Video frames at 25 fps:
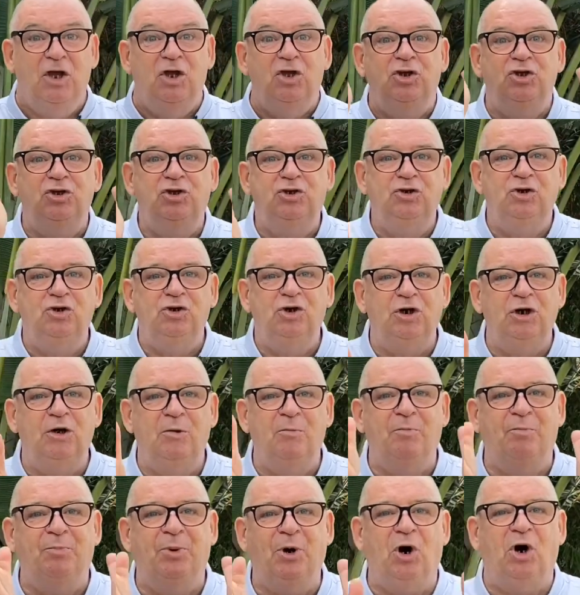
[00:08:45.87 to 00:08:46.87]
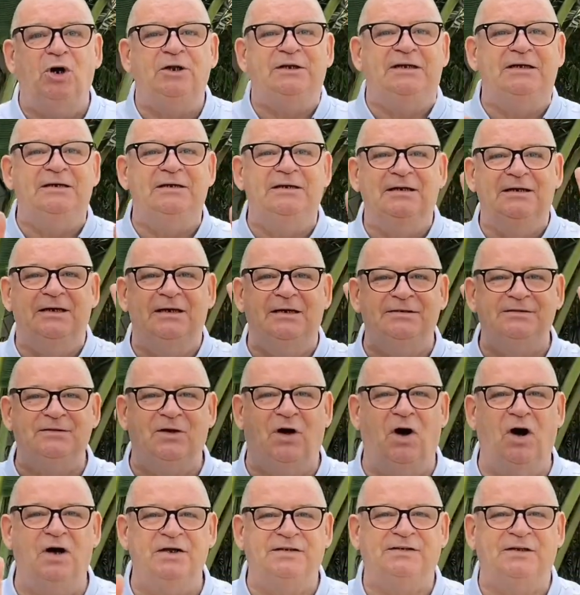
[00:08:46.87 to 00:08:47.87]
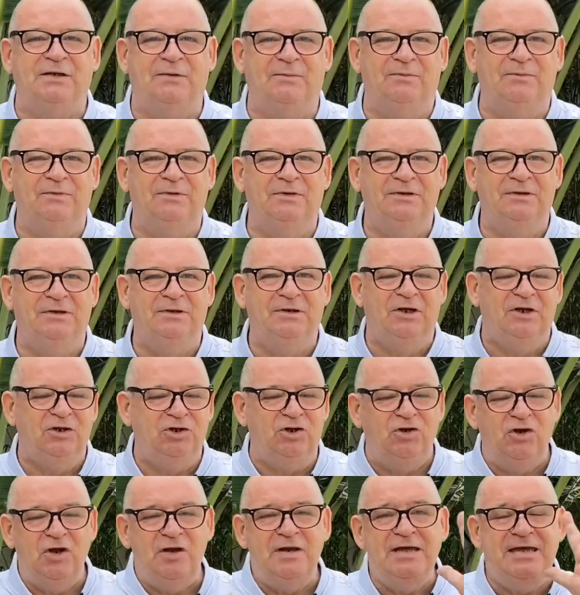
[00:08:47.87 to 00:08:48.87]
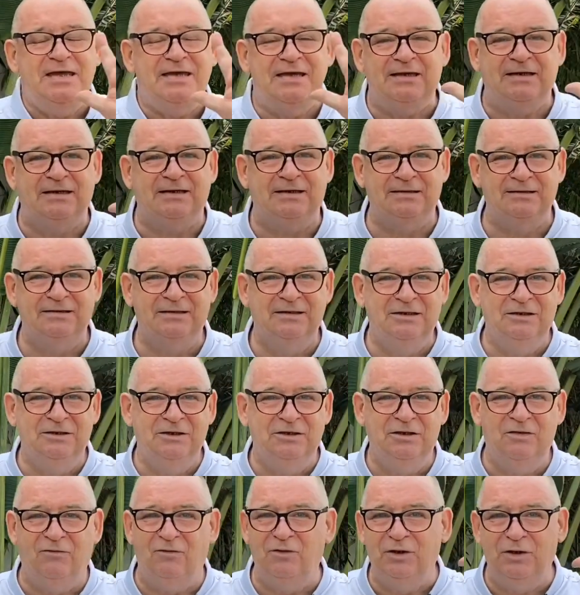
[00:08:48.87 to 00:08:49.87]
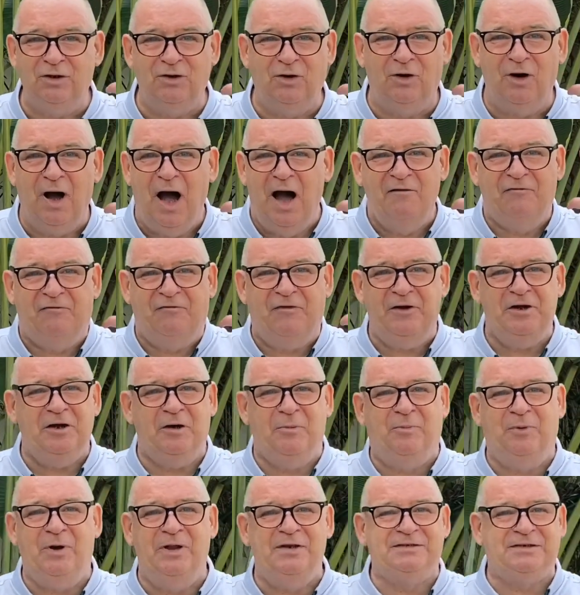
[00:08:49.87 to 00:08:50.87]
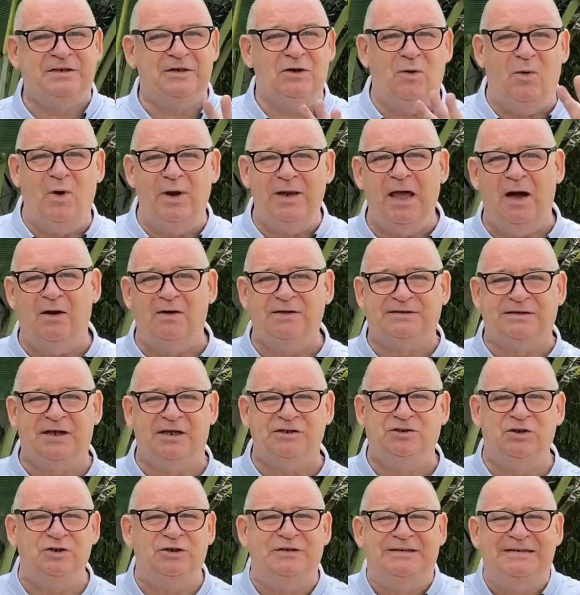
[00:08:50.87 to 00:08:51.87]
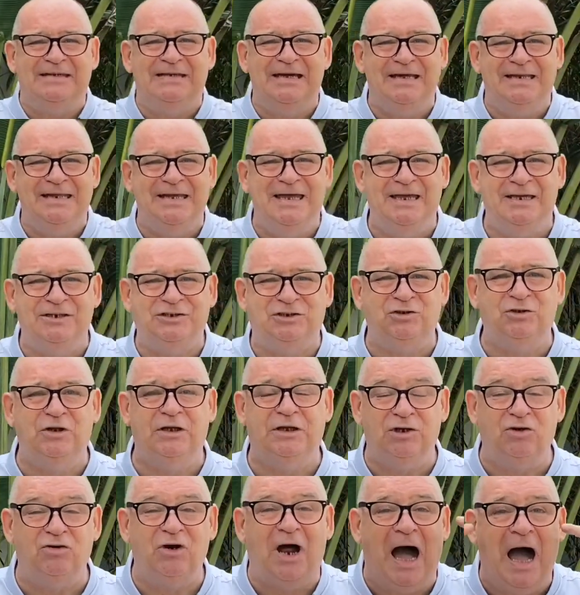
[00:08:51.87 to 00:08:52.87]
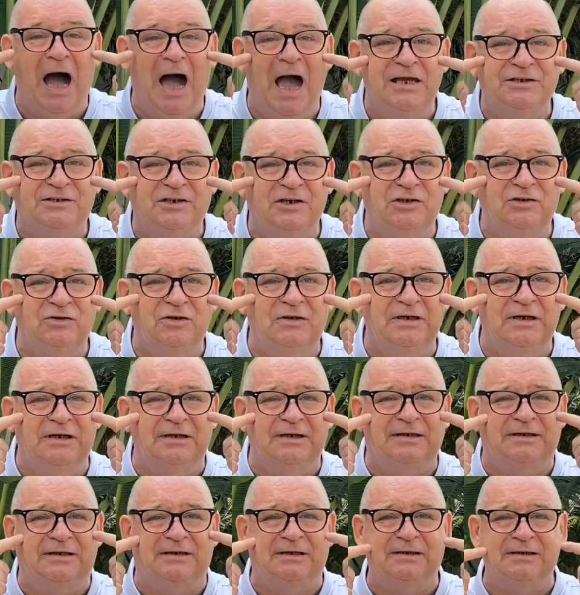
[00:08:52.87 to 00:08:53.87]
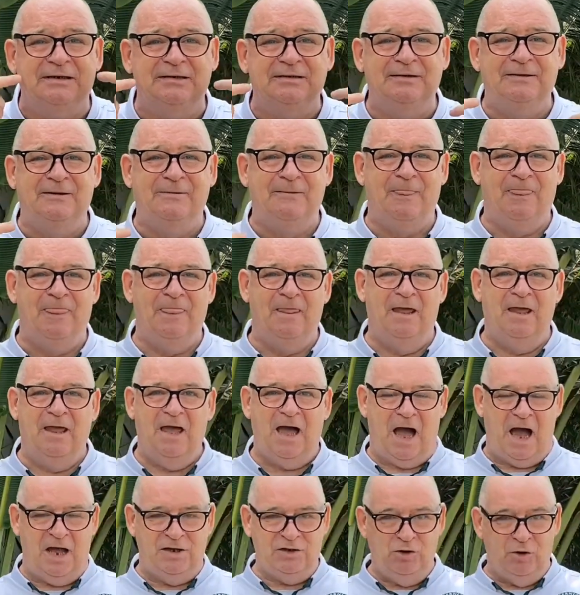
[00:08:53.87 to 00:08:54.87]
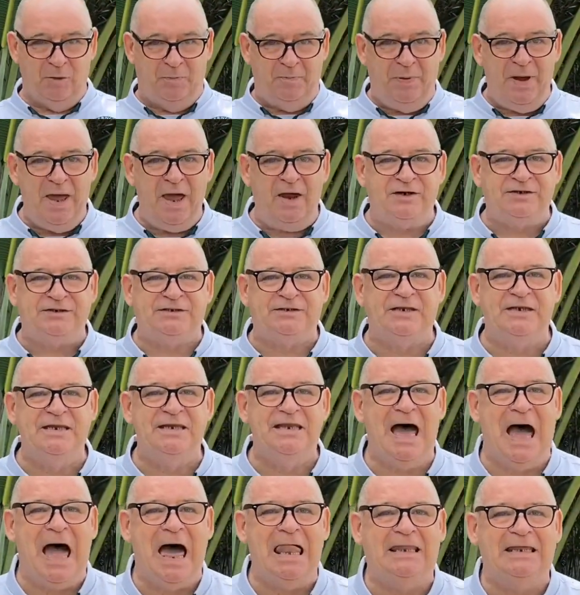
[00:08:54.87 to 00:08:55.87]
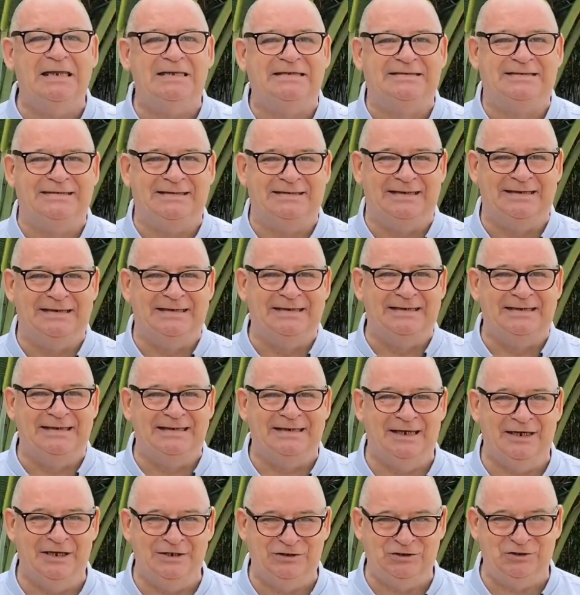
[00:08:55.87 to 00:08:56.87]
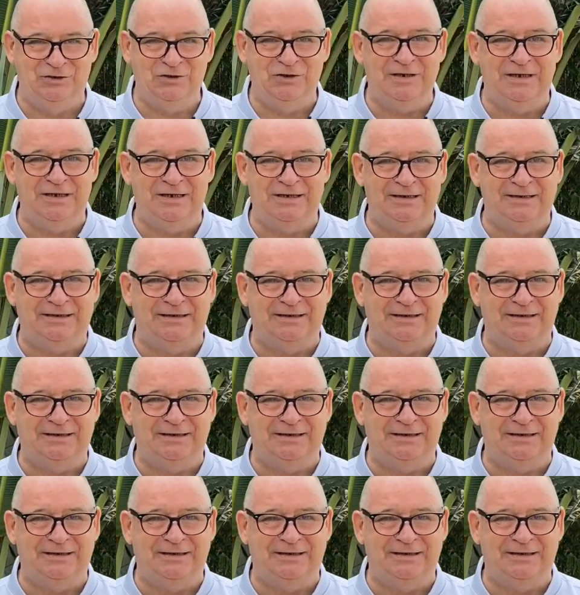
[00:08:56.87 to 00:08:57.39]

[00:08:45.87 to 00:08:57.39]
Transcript: Your body is awesome. You're unique. You've only got fingerprints that no one else has. Your DNA is unique. Your eyes are unique. And your personality is unique.